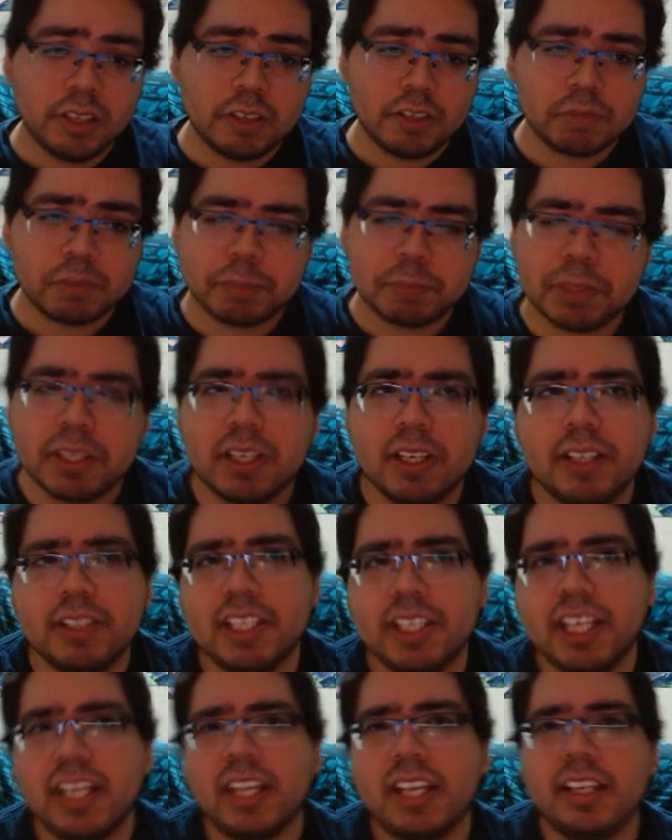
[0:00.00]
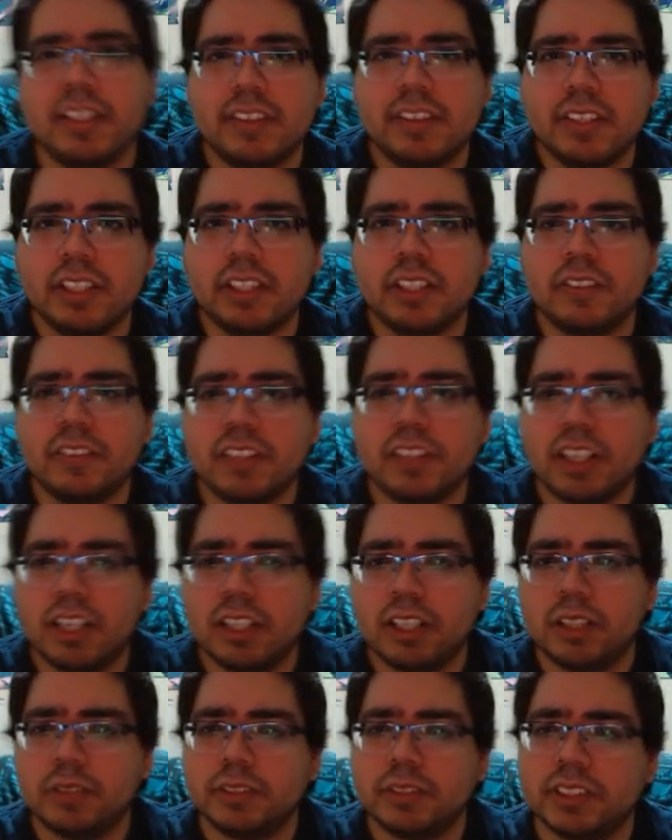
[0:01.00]
But beyond that, I didn't think
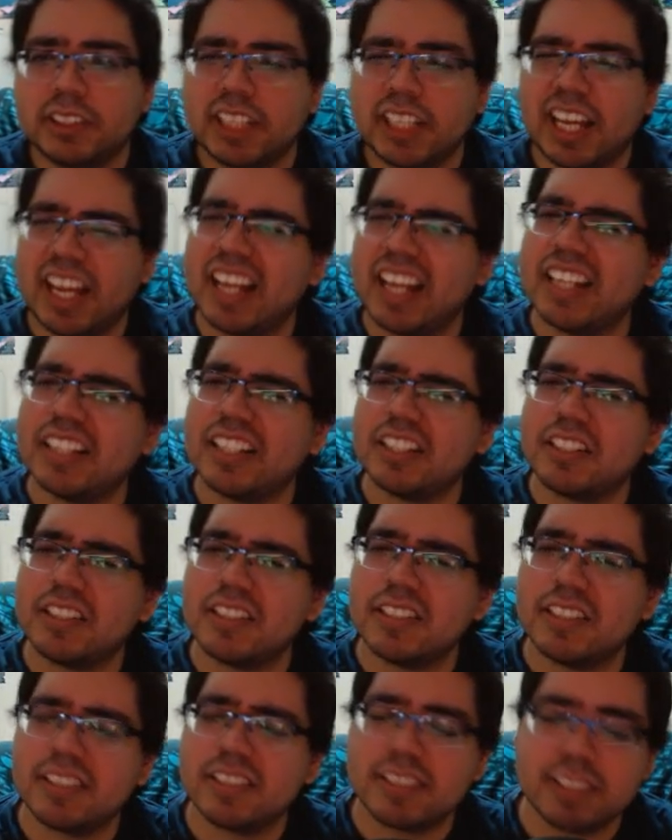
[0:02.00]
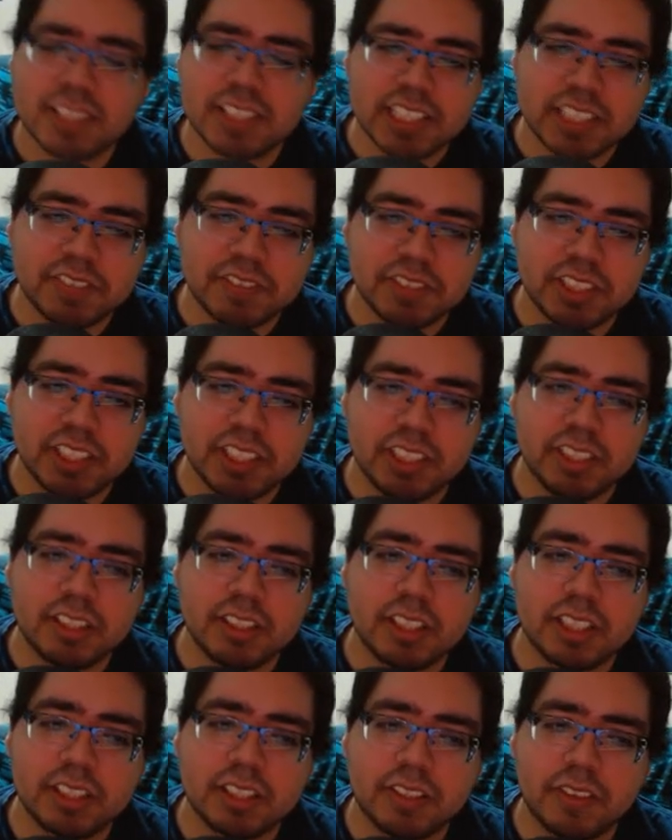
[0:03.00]
Gongaga was that hard to navigate.
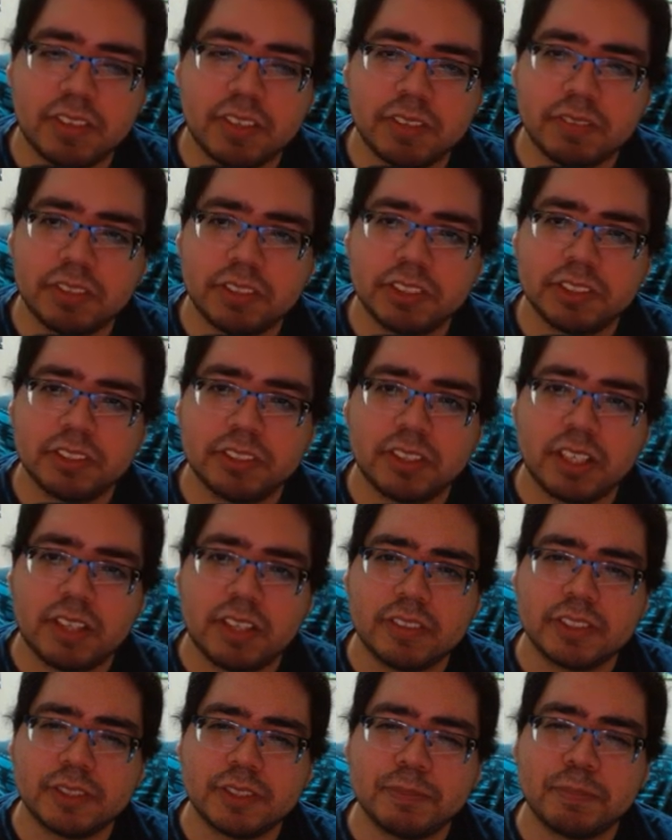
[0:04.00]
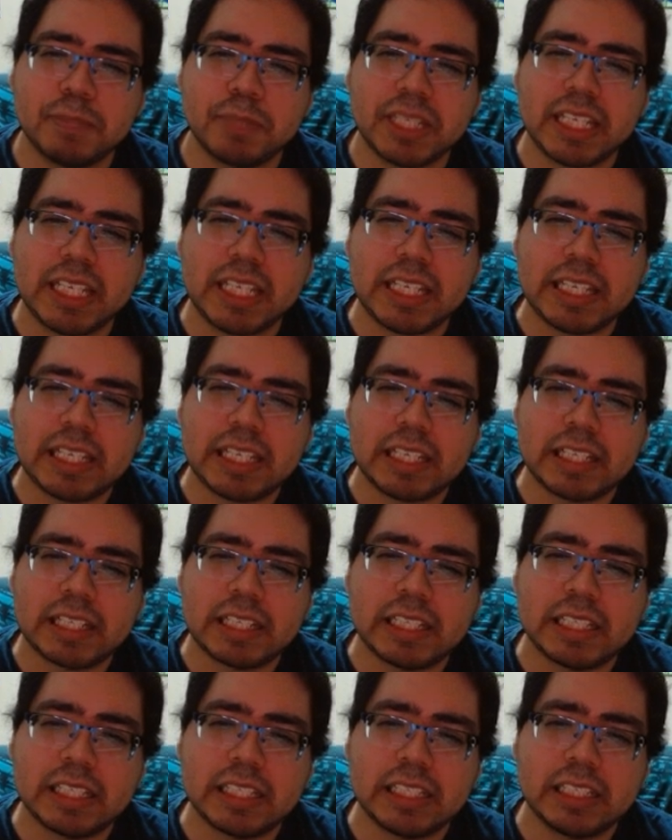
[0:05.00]
Like, nothing really stood out to me.
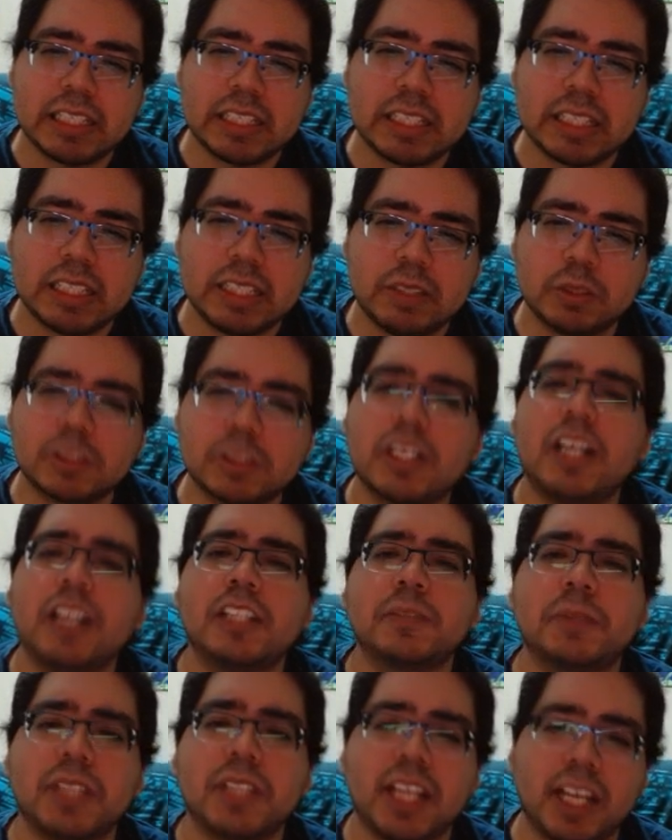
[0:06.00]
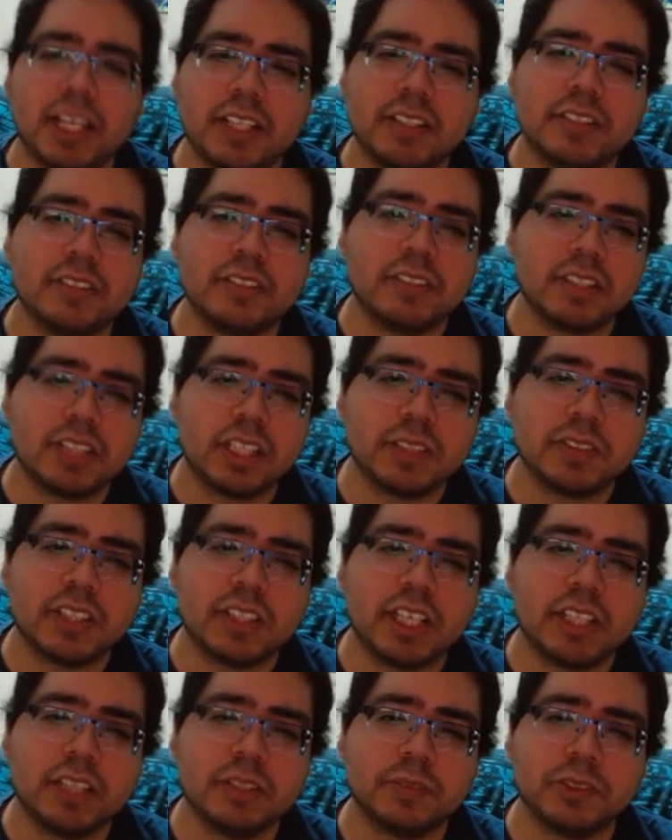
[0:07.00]
It was Cosmo Canyon. Cosmo
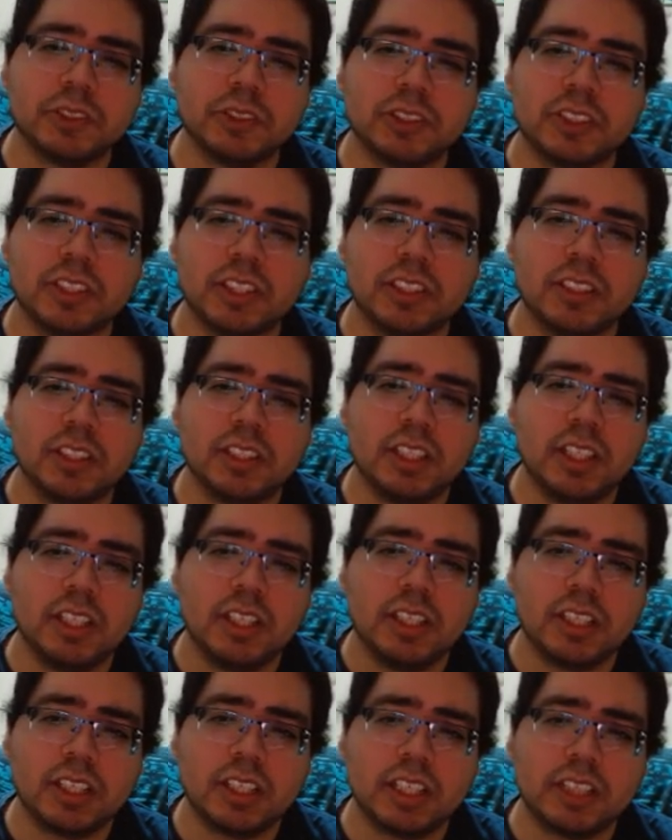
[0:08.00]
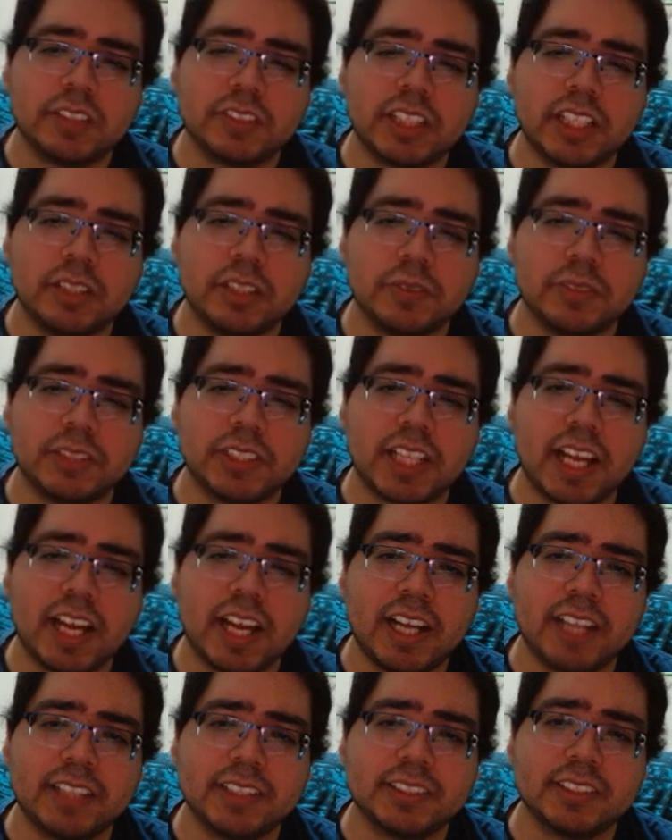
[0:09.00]
Canyon was shit. Cosmo Canyon was
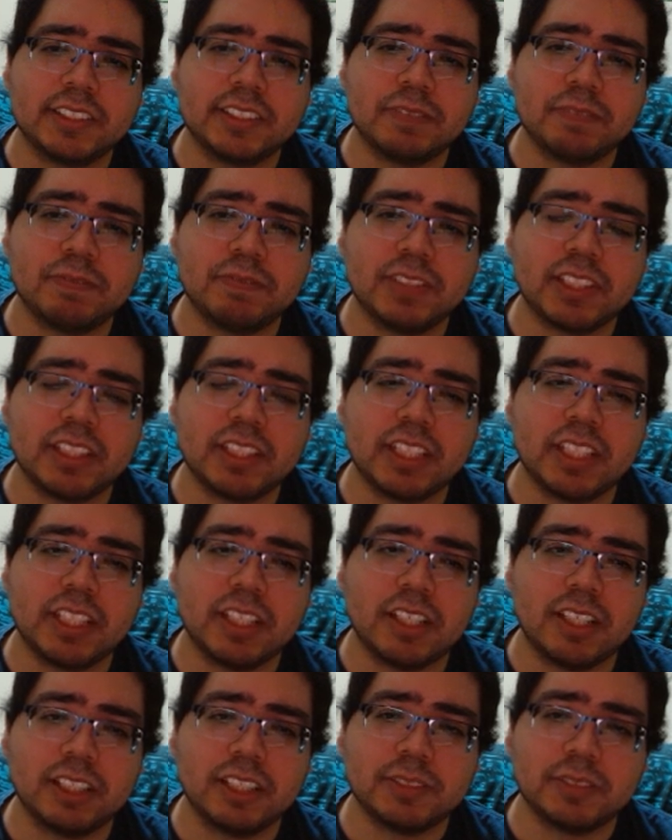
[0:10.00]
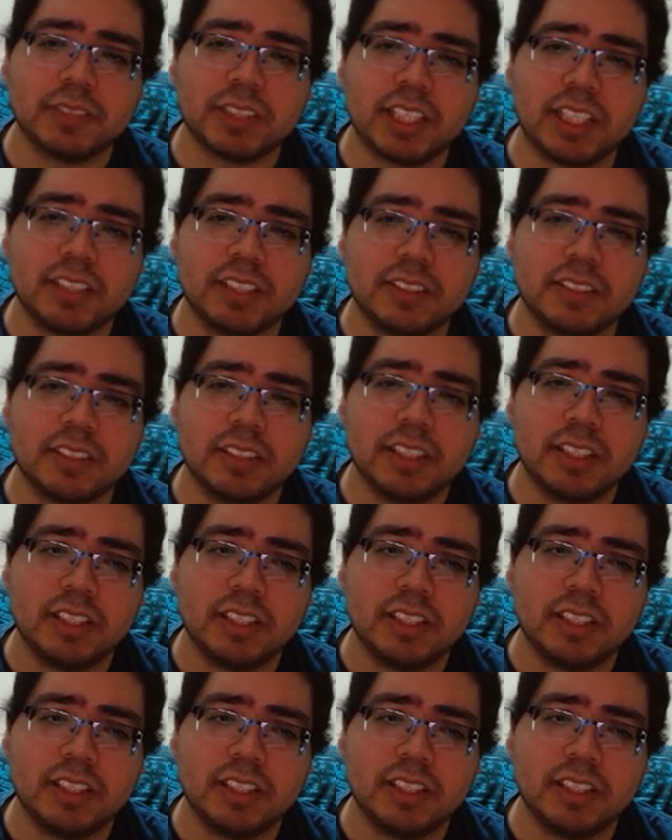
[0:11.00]
ass. I fucking hate Cosmo Canyon.